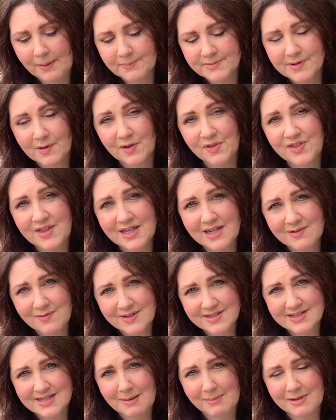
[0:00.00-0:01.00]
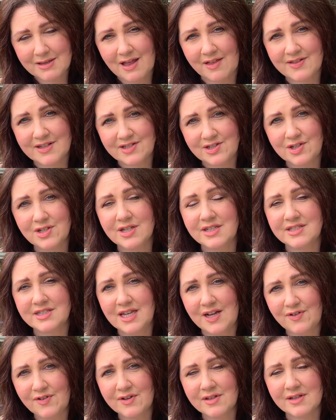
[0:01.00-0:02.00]
So I think with something like this, you could
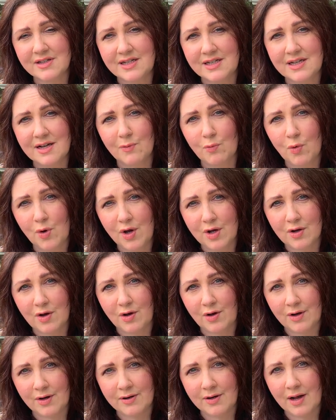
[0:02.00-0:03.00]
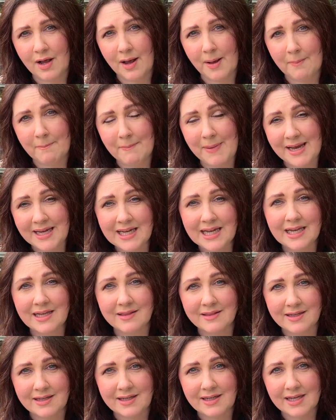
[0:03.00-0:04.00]
definitely work on
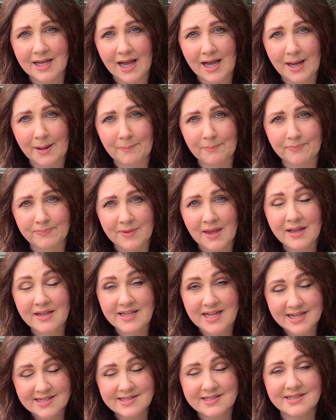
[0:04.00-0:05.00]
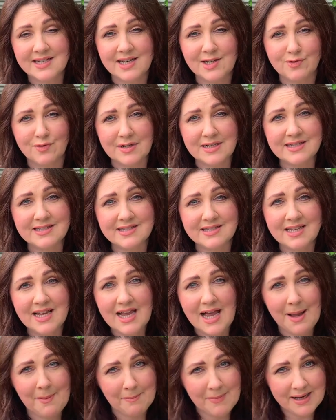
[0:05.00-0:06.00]
making the yesterday dress
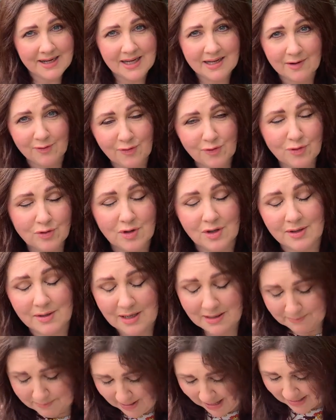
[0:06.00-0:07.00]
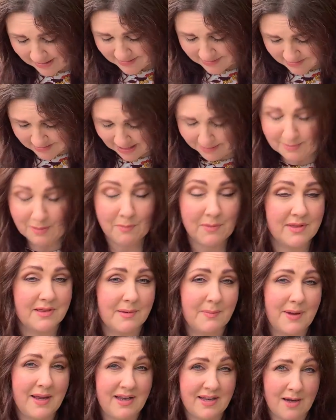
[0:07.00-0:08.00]
and making a full on impact statement with
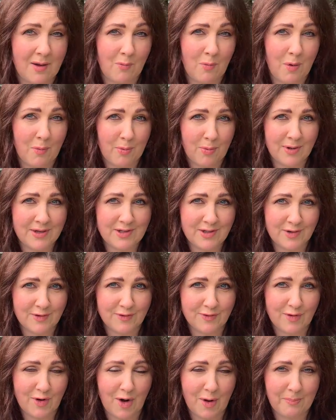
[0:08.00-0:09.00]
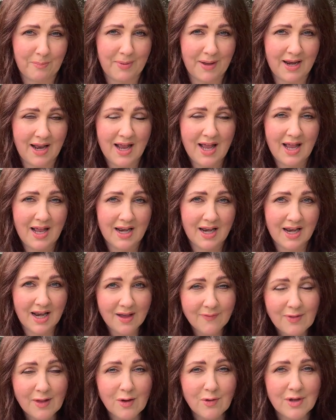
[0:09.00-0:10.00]
depending on what print you've got. But
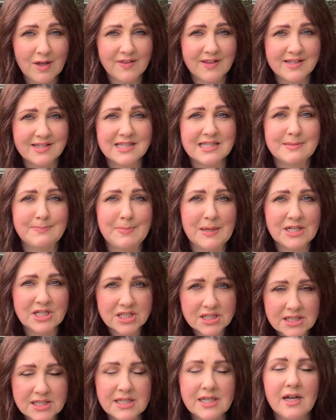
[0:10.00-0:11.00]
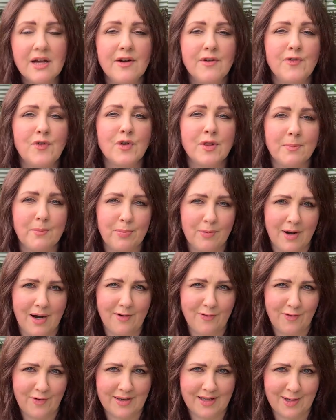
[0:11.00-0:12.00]
love the look of this, especially for the
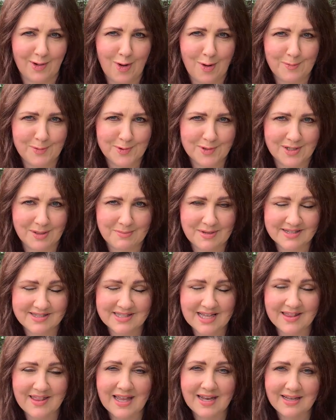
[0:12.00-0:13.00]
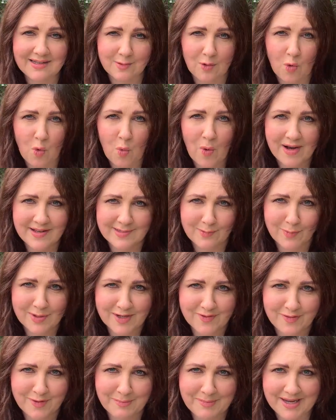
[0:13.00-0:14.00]
bra friendly option. I must say that is always a
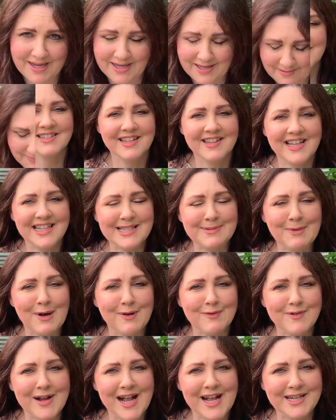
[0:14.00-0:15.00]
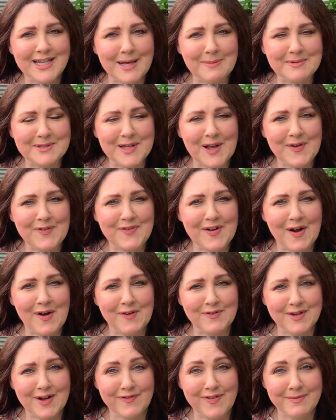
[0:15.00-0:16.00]
winner for me. So that's my roundup so far
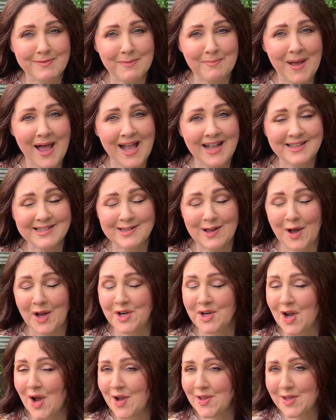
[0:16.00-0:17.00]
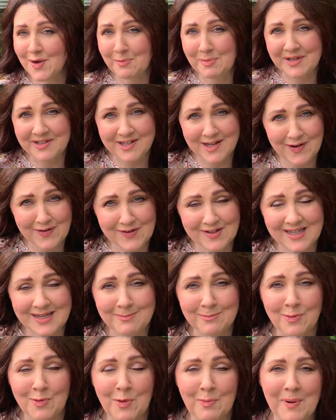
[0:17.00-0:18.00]
of November patterns. I know there'll be definitely
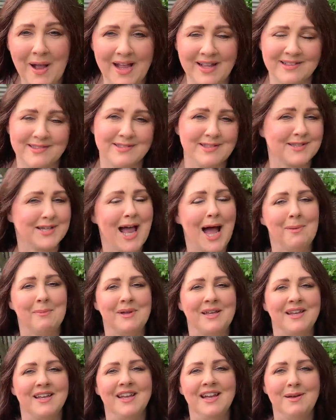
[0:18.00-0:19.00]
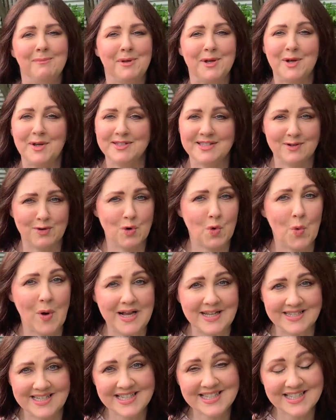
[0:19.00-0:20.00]
more patterns coming because there
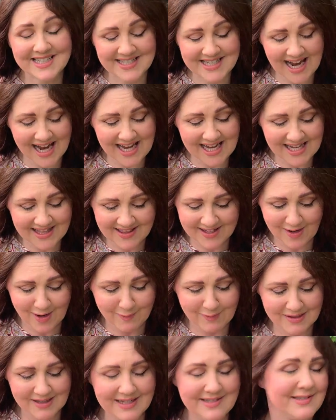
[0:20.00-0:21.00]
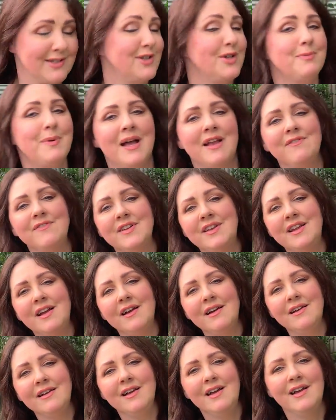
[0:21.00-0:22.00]
always is a day that I release a new pattern video.
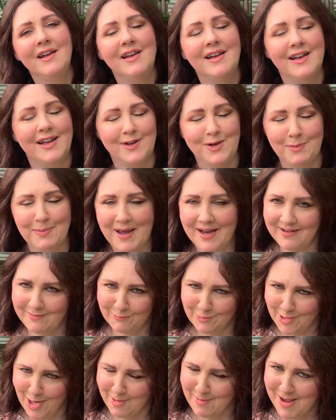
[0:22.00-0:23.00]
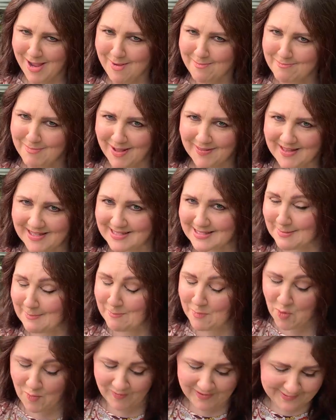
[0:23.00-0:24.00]
A new pattern will come out, but that's
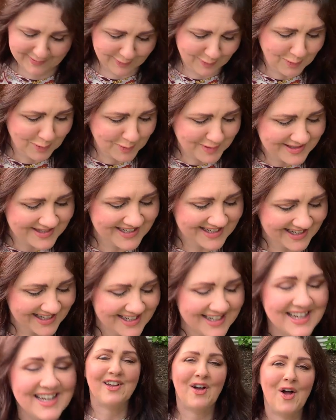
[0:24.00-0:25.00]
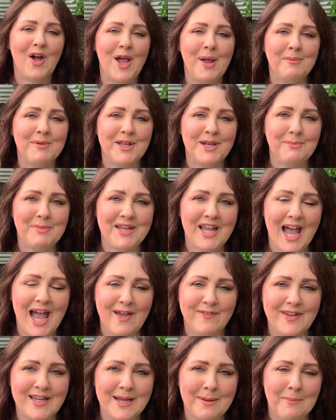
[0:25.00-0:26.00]
Murphy's Law, isn't it? I am going to be
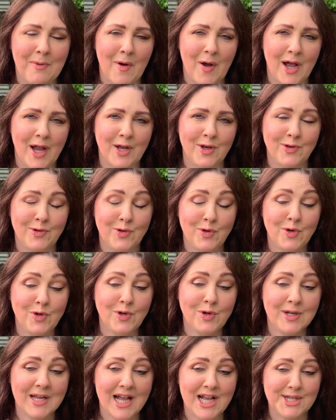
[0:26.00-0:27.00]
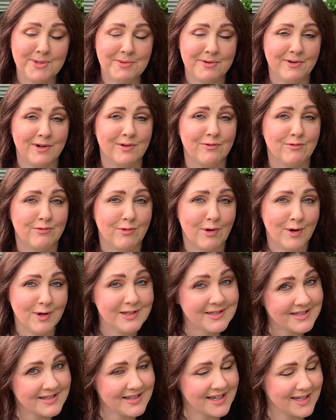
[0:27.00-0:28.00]
having my new Cashmerette
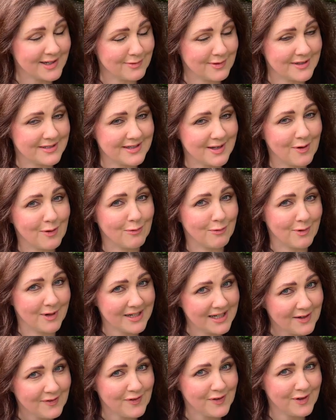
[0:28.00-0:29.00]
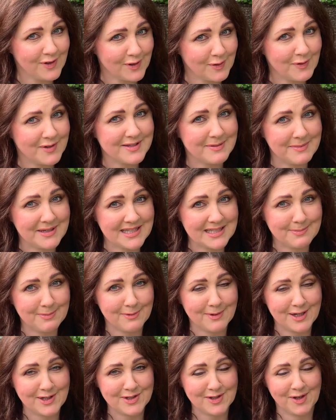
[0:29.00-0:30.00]
Rose Claire dress ready for you with some
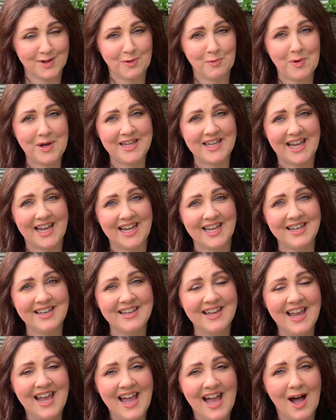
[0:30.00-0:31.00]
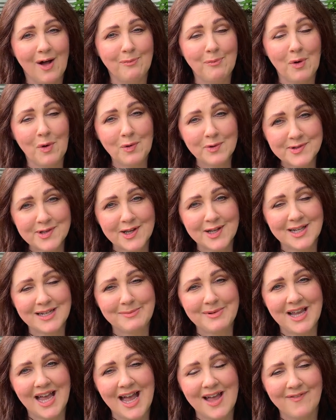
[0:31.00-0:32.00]
inspiration on the weekend. I'm also going
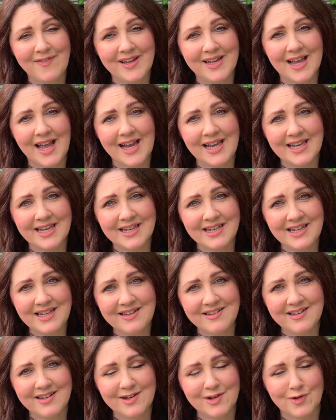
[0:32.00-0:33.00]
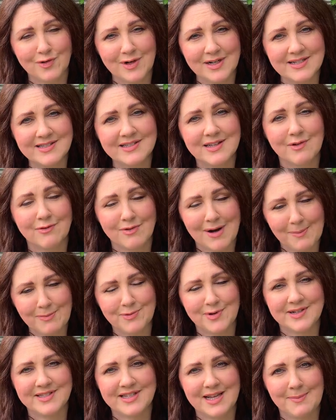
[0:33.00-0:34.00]
to be having a knit dress, wrap
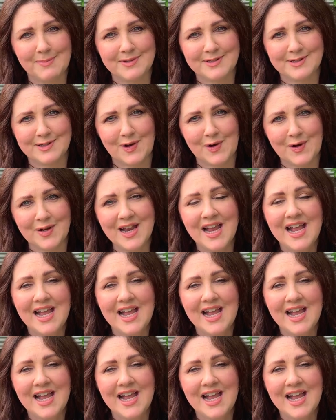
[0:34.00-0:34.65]
dress episode.